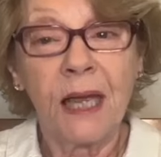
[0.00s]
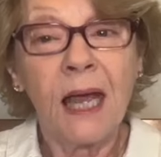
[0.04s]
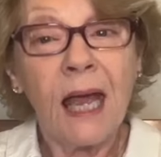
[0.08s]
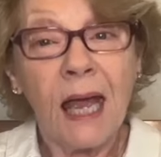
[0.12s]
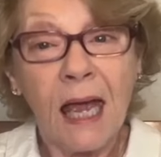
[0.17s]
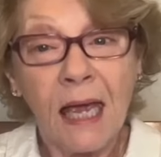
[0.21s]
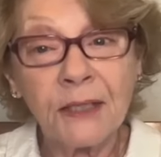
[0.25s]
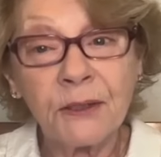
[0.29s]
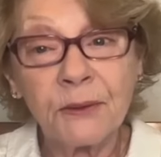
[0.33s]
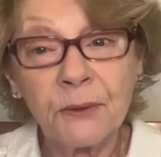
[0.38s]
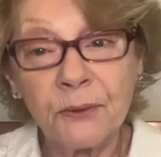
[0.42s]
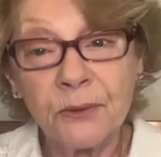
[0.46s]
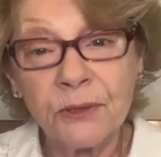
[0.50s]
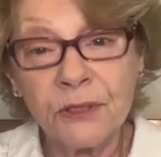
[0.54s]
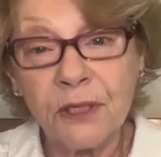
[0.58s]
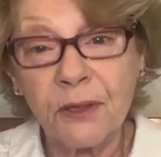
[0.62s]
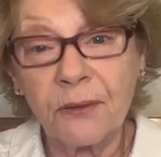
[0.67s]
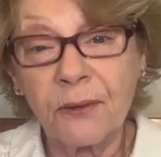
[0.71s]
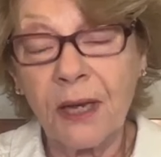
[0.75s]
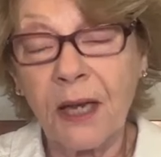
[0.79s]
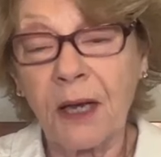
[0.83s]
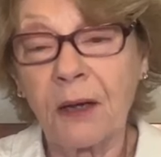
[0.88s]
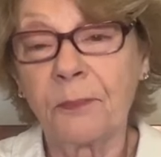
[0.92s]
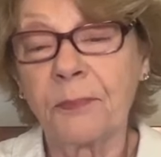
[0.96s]
and also
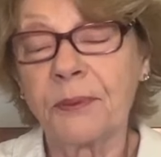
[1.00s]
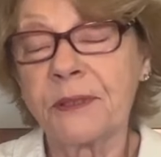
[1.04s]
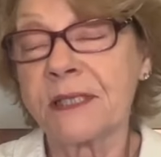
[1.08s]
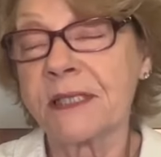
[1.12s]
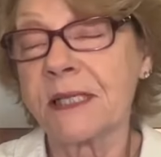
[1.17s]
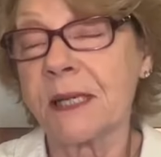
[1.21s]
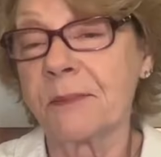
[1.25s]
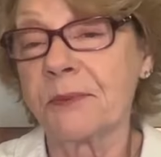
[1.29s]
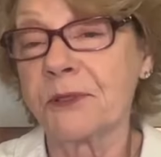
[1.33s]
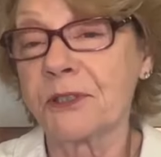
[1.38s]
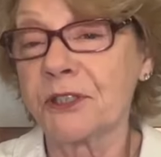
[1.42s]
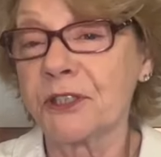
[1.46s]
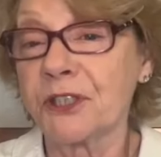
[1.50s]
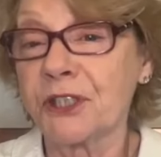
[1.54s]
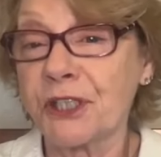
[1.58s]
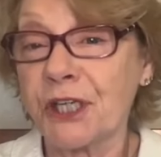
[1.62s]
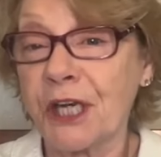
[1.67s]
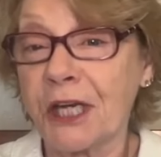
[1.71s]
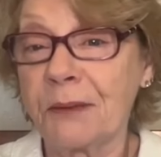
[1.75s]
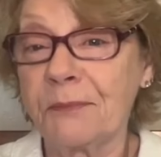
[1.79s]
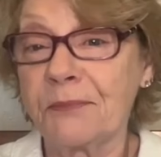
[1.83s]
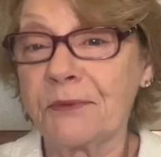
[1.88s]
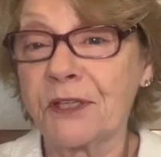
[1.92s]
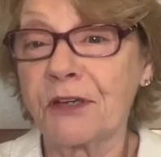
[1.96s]
how perception
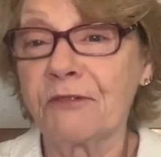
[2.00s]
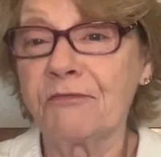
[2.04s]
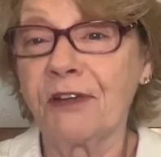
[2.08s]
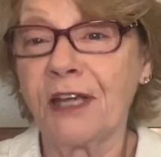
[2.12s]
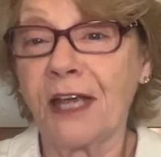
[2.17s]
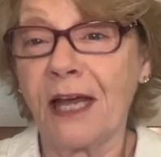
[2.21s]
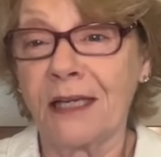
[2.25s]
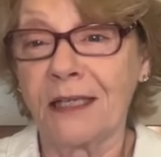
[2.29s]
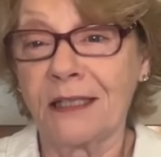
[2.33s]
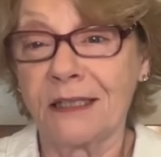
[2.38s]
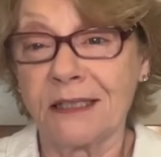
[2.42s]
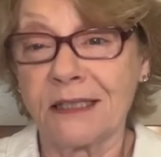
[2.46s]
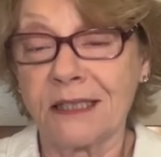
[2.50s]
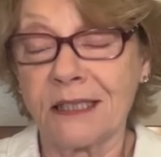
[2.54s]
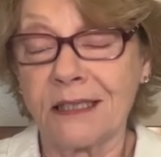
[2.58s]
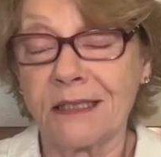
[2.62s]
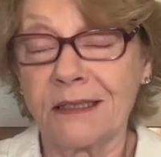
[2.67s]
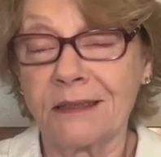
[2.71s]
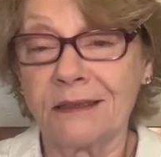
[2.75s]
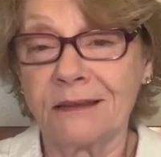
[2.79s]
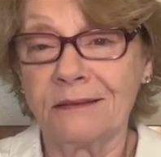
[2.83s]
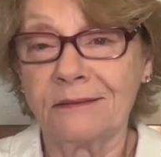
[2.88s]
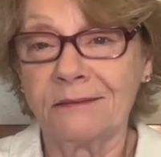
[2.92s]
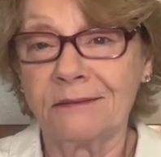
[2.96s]
shapes reality.
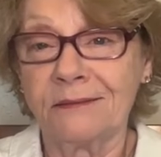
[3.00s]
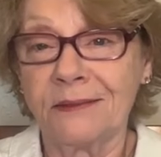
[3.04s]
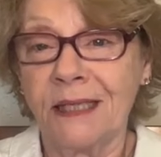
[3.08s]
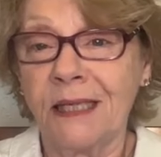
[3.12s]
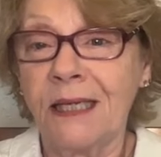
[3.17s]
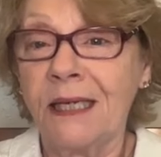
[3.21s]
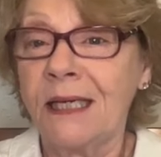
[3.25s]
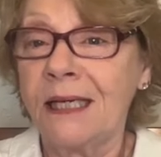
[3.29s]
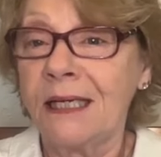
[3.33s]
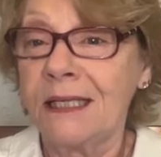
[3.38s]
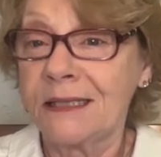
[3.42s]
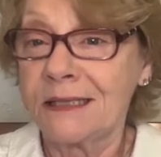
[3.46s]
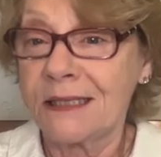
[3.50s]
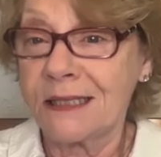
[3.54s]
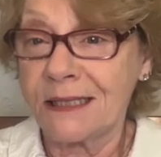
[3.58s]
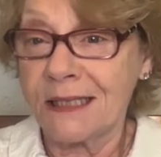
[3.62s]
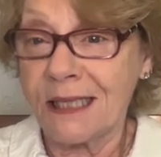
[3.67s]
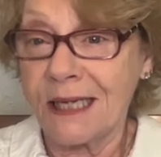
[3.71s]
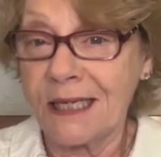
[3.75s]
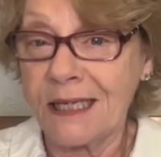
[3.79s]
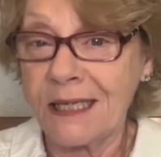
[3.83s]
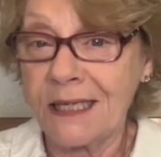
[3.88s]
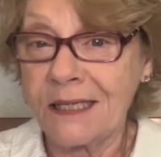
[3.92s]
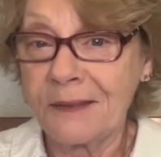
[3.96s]

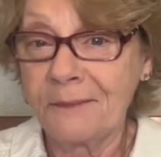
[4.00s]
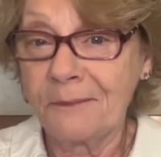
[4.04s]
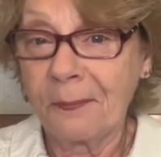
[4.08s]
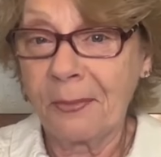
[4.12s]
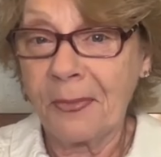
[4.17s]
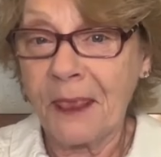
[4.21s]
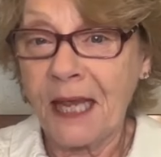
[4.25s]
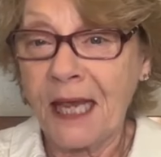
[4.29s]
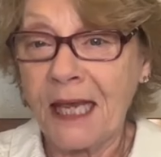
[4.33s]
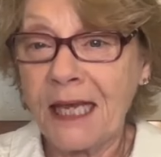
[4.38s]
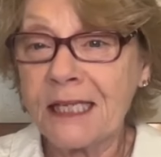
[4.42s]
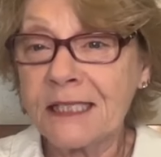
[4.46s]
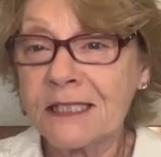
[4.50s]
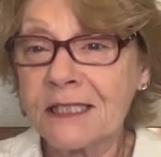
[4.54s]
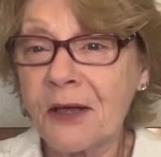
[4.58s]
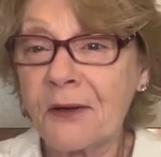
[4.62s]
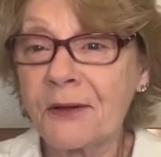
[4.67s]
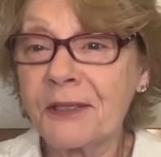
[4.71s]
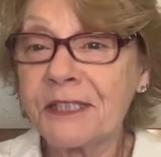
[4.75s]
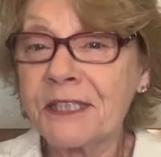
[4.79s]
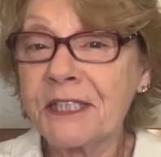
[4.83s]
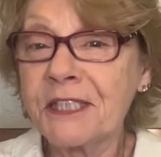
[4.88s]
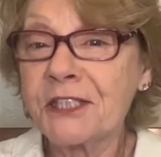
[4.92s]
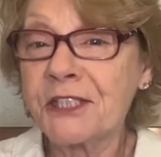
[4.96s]
Today, he's
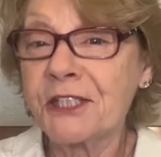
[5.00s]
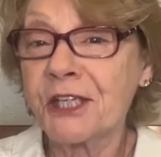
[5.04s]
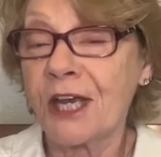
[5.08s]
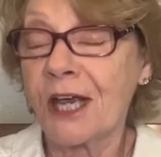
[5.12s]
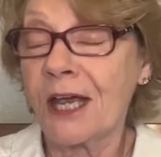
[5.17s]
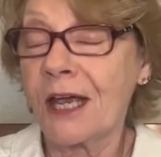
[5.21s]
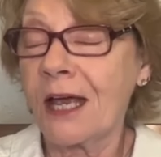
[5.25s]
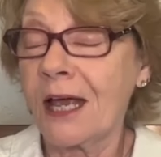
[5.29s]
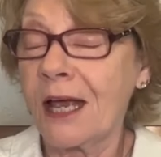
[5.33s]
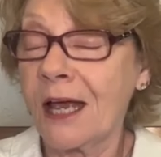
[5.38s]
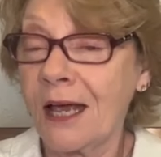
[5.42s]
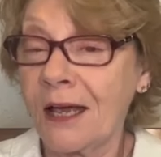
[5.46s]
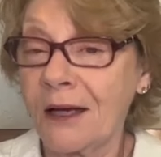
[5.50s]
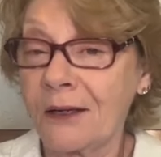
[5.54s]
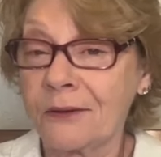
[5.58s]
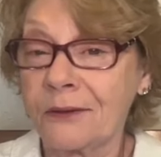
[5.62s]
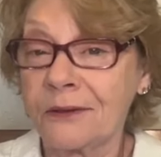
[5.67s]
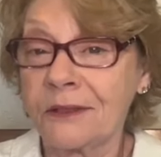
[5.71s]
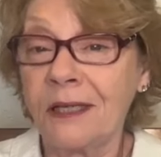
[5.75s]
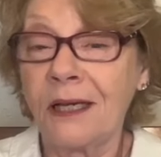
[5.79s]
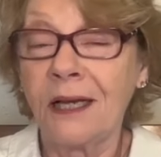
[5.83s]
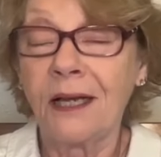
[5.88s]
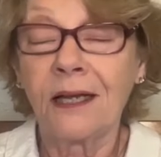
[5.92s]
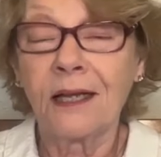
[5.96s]
going to share how,
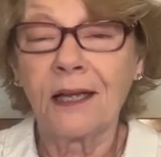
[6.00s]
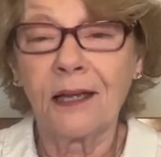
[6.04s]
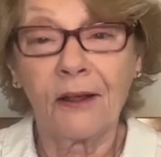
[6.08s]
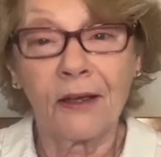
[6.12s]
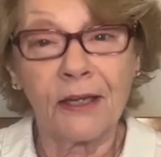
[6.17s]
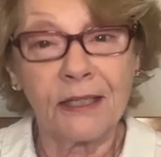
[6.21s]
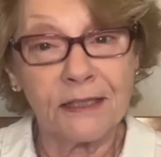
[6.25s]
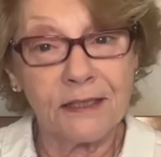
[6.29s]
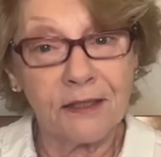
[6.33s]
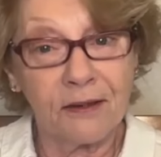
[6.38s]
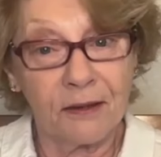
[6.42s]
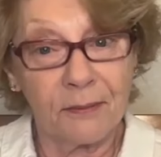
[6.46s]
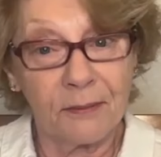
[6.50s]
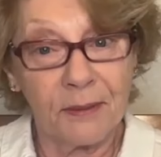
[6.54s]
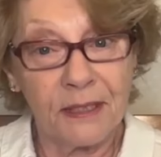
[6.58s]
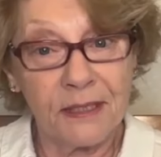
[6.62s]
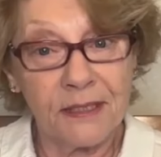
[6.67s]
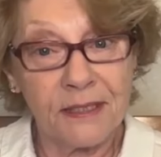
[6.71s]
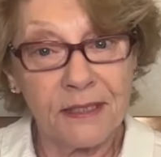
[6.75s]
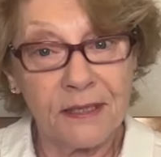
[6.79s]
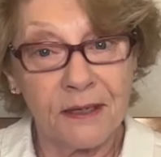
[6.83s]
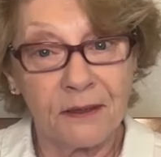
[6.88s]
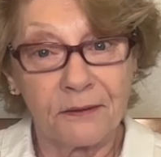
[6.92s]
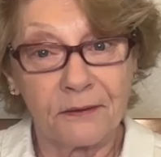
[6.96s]
like time
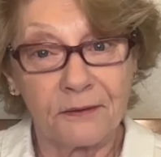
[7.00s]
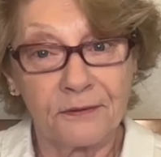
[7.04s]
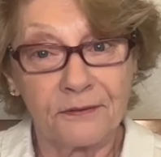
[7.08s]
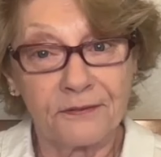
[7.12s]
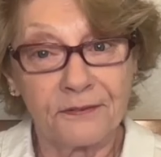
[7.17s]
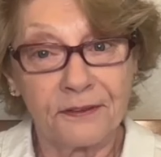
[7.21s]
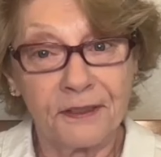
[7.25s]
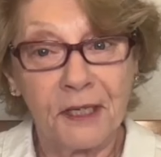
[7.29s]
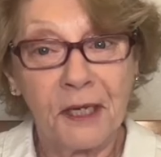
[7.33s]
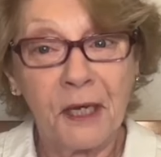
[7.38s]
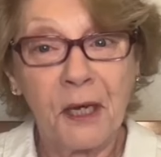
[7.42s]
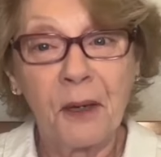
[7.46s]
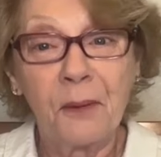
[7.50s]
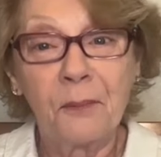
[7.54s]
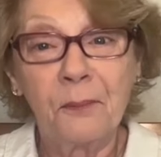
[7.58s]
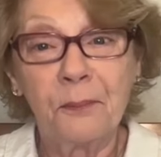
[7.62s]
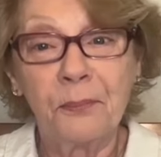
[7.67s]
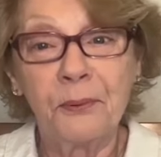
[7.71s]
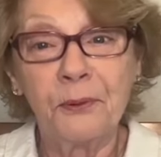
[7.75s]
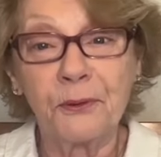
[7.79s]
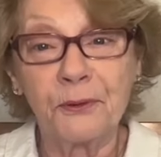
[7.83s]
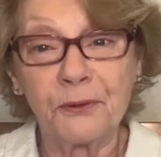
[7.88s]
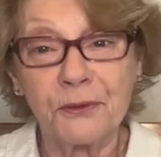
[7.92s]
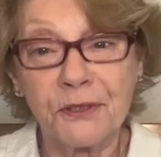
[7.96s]
itself,
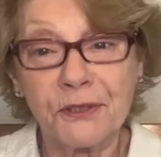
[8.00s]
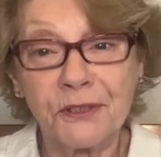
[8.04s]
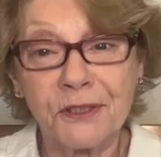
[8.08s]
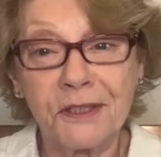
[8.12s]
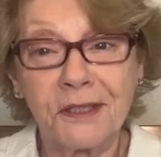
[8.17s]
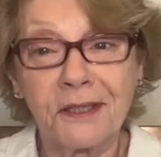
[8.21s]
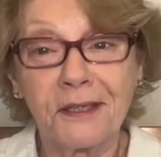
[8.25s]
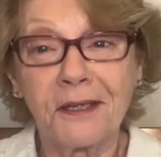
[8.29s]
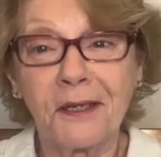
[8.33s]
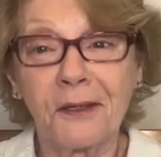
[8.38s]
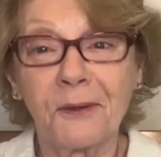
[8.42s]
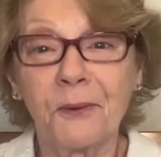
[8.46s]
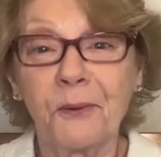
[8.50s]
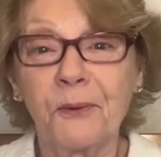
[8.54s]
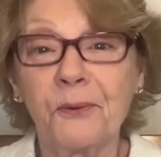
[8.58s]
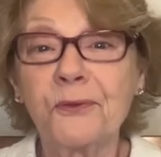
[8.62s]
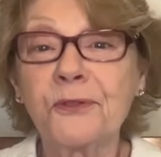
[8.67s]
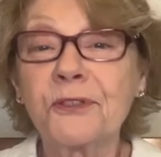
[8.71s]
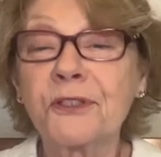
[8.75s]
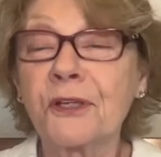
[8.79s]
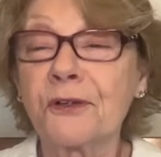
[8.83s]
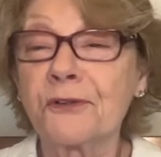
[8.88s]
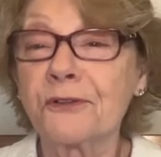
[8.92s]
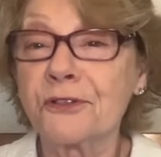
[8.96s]
books can
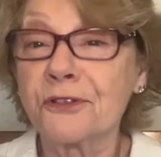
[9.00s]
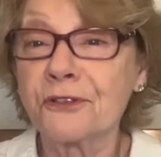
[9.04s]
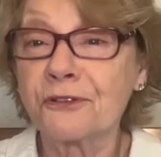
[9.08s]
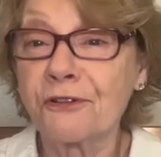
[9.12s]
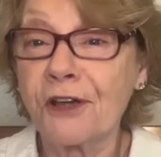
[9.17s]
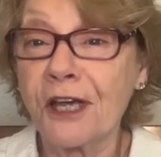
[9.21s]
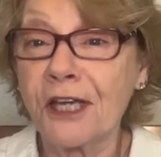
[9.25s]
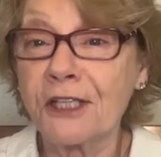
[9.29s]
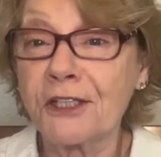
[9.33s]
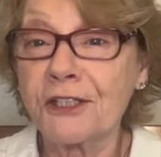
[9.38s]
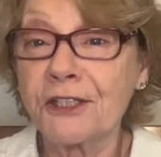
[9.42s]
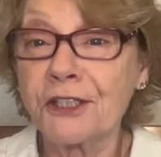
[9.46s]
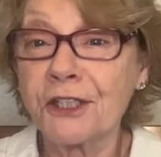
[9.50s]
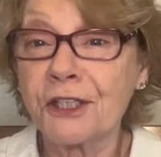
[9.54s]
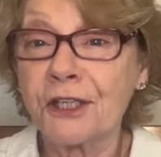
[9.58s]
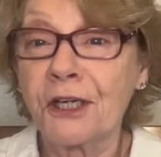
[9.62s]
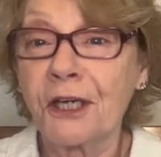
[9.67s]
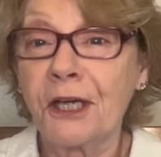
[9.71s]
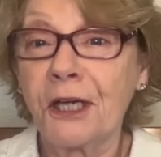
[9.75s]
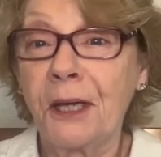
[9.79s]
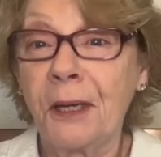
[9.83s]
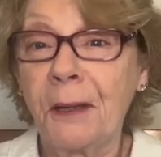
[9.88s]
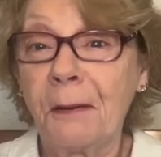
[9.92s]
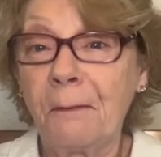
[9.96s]
also stretch,
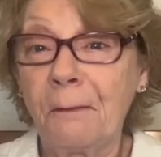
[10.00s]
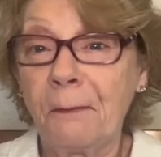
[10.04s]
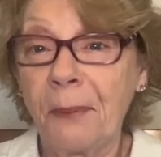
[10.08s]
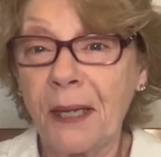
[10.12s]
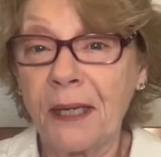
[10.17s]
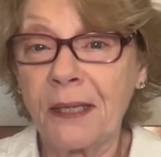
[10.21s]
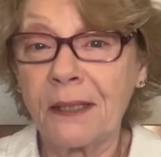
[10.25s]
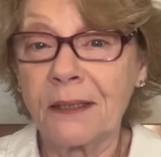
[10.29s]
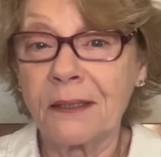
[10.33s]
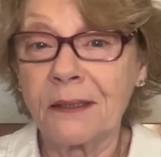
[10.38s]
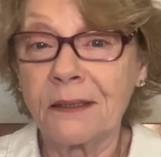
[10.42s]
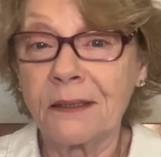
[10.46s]
bend,